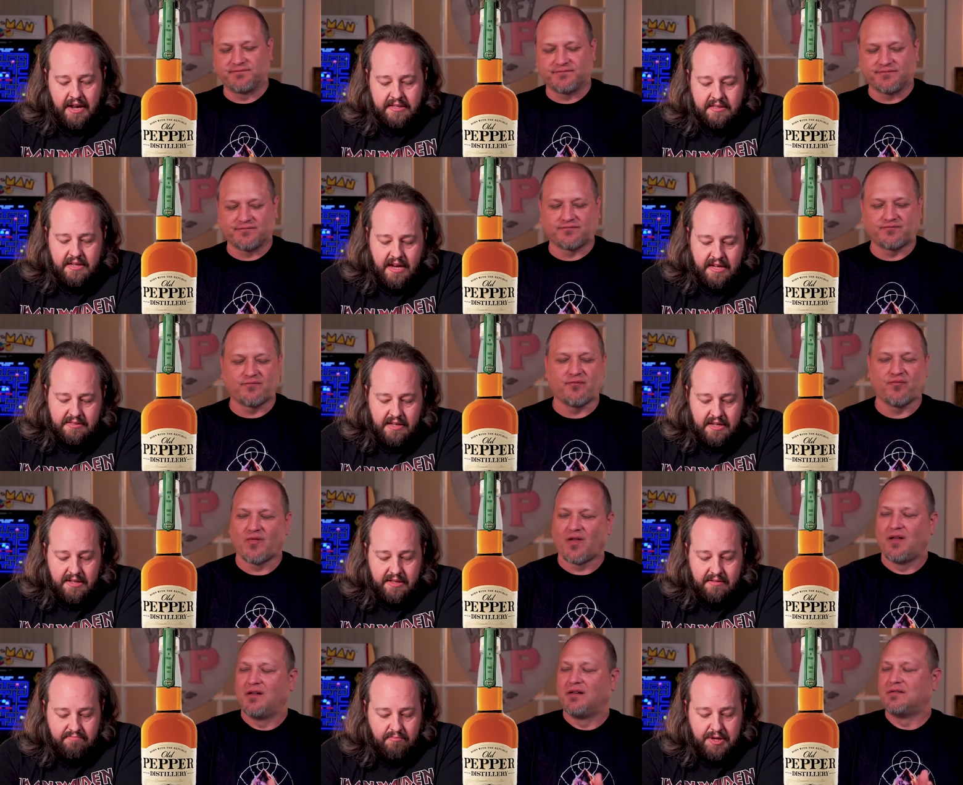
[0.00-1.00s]
Speaker 1: I, I
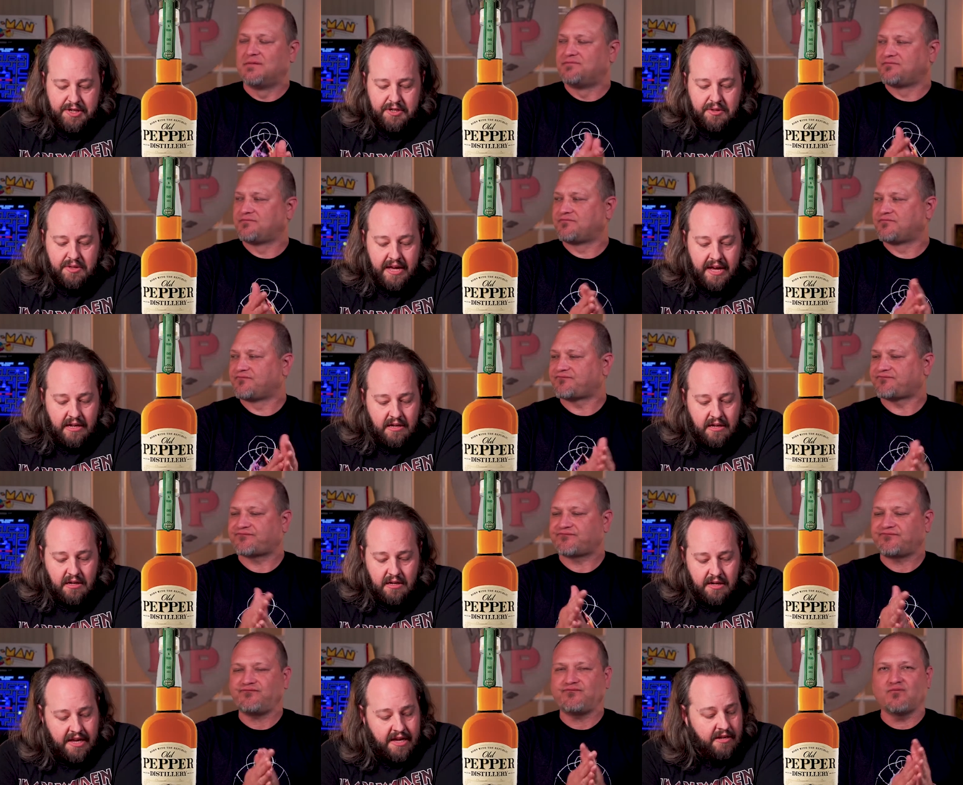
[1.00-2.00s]
say we do that.
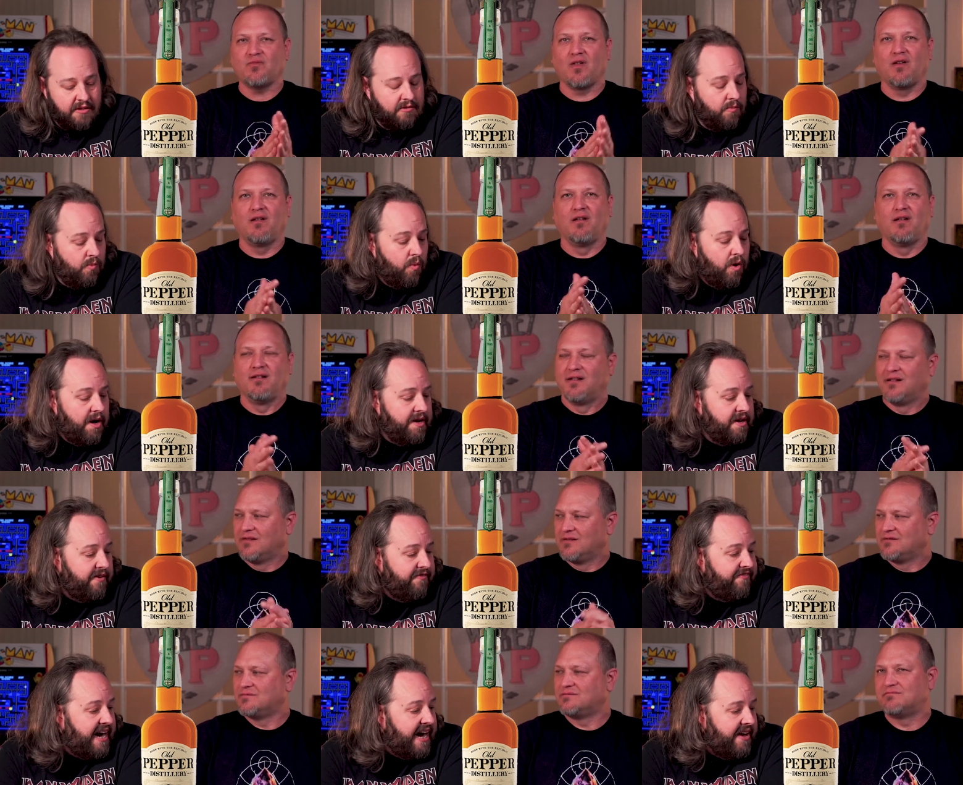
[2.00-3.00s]
Uh, again, one to
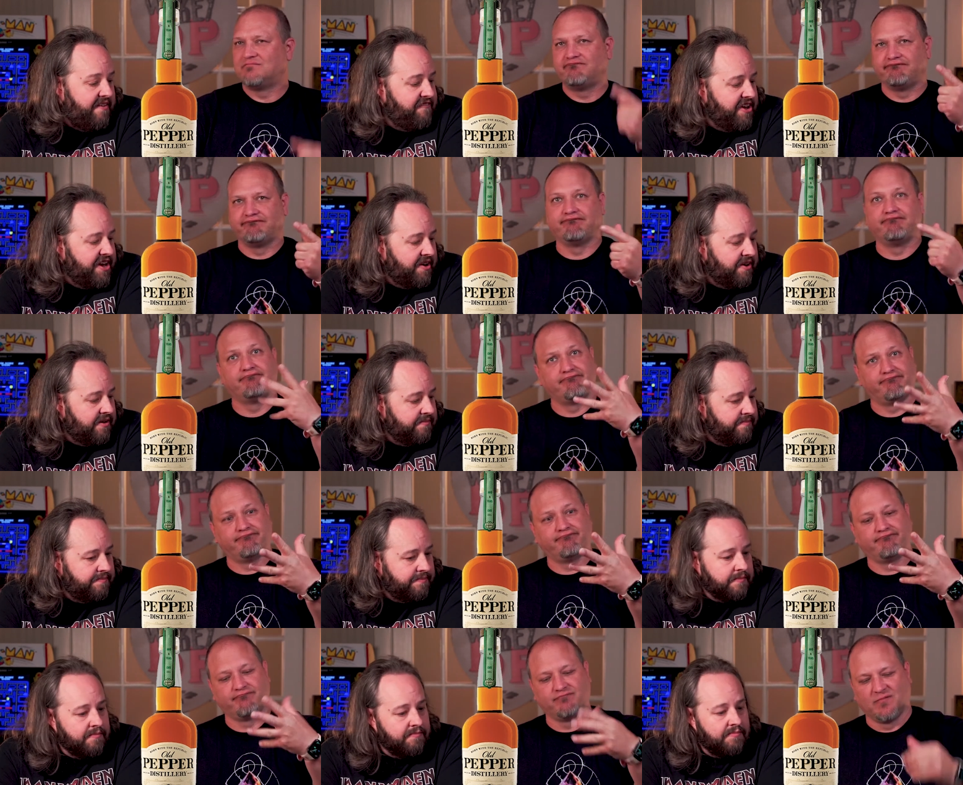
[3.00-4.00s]
five finger.
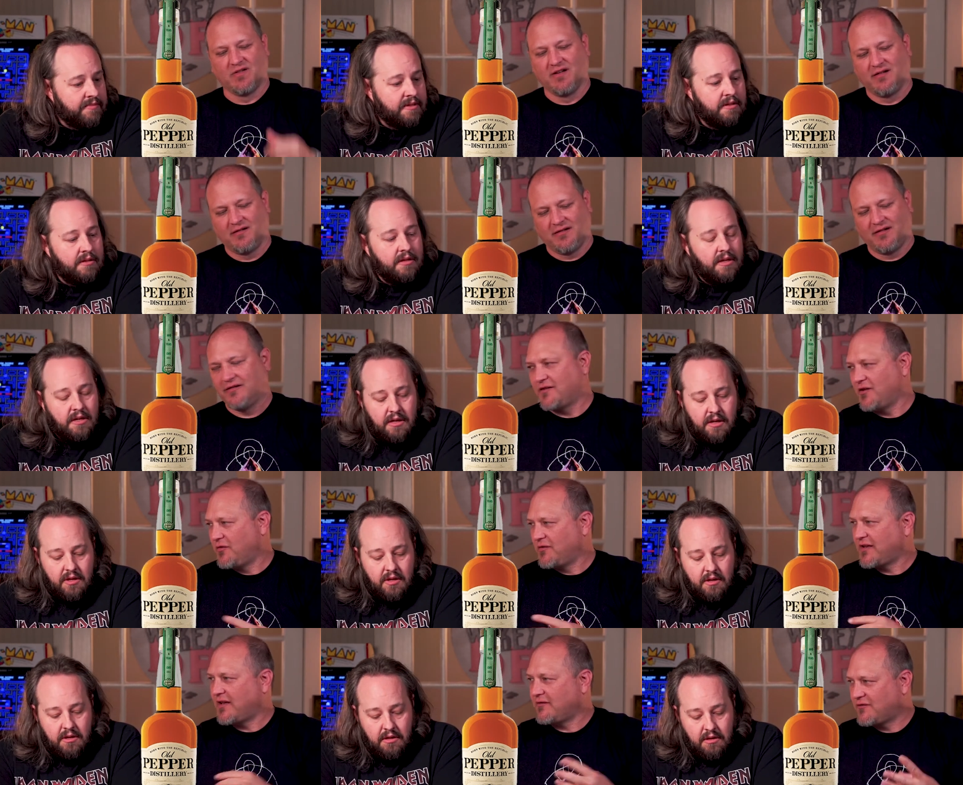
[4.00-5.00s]
Speaker 2: So is
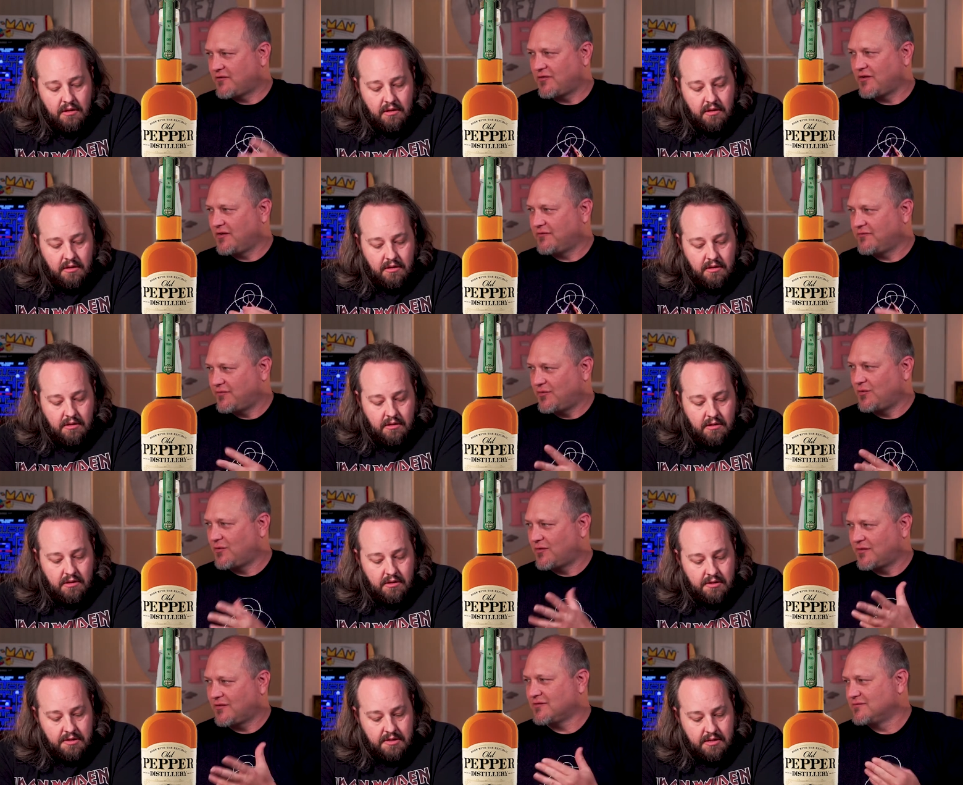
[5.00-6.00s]
that three,
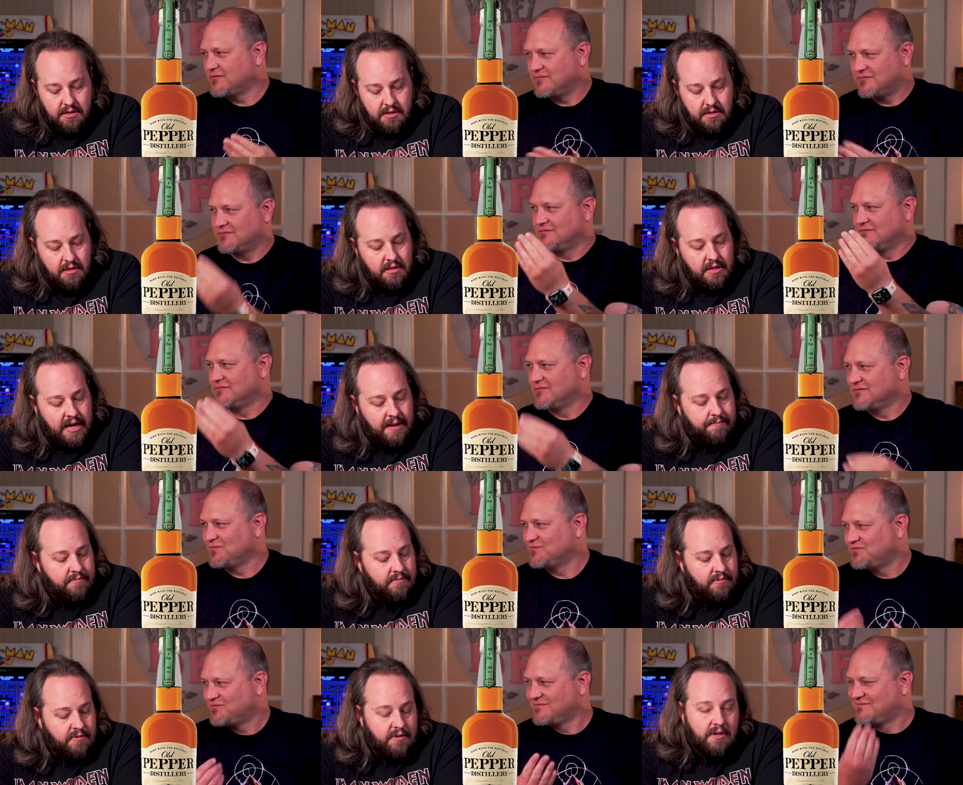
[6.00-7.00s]
four?
Speaker 1: Yeah.
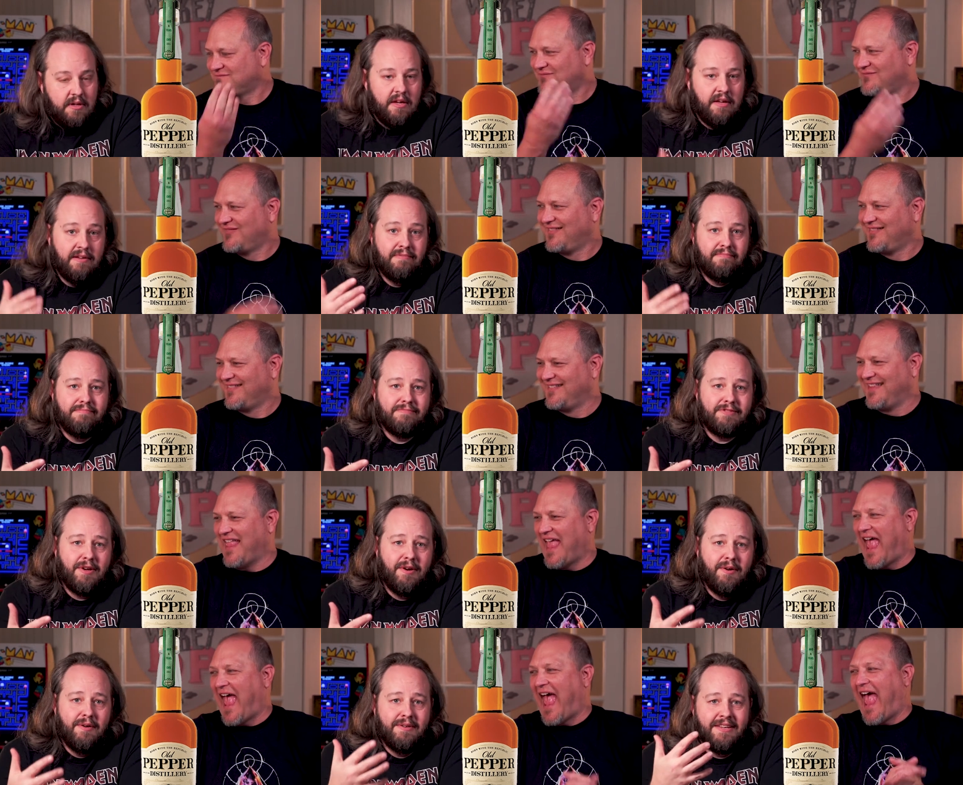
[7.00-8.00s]
so, you
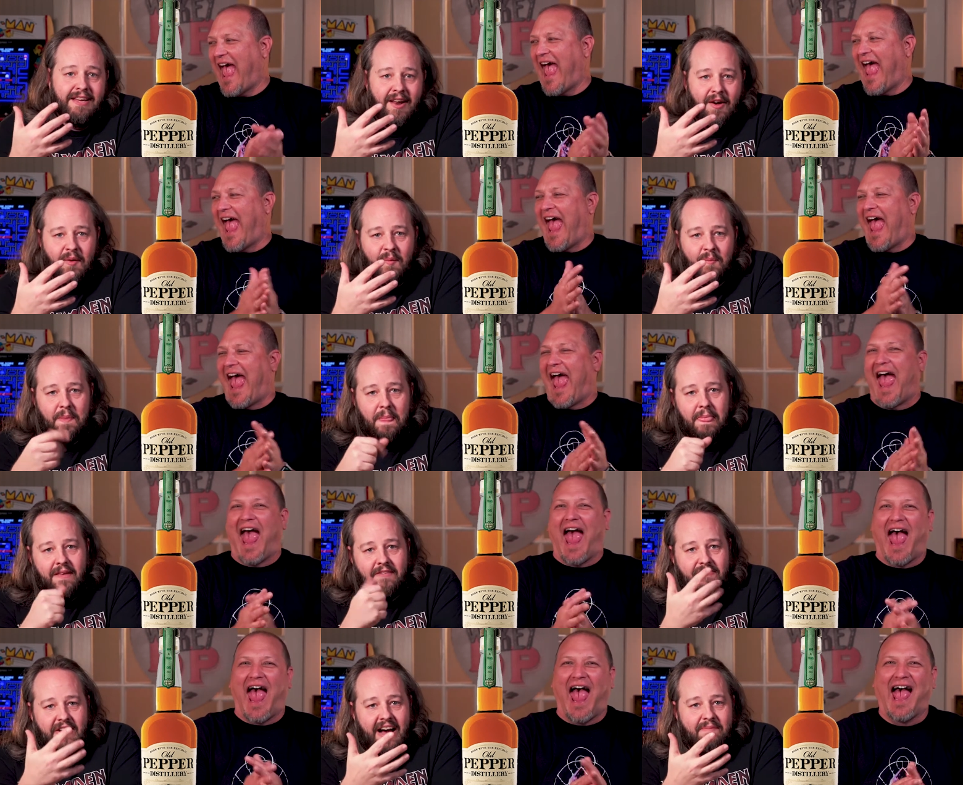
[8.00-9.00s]
know,
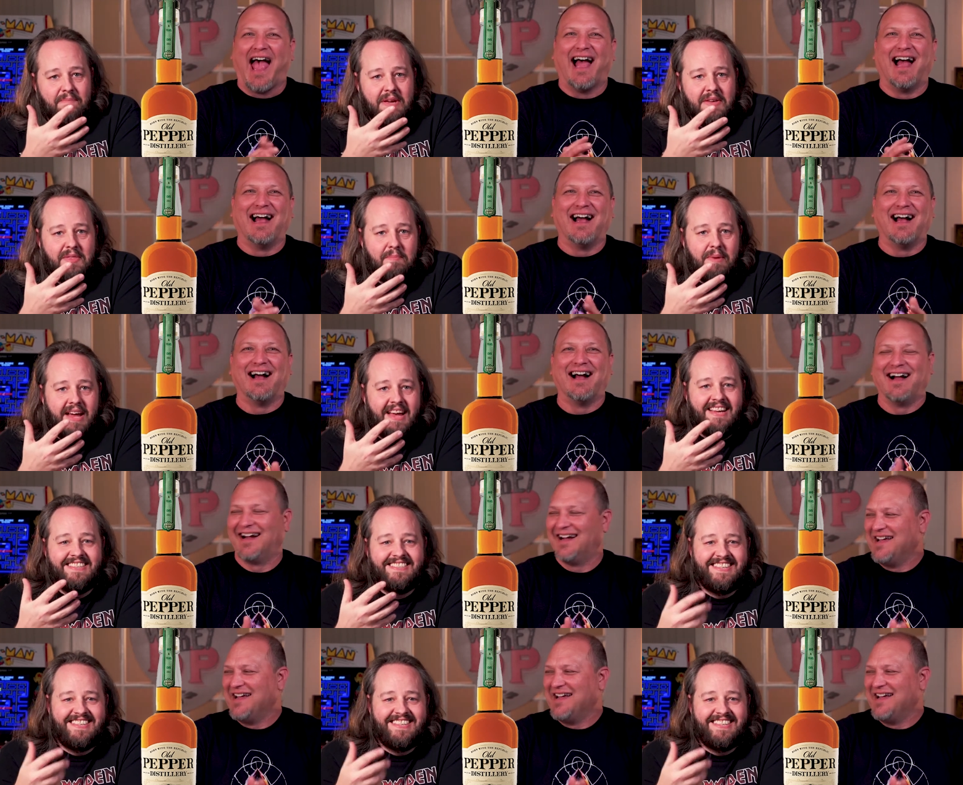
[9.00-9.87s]
five being the best.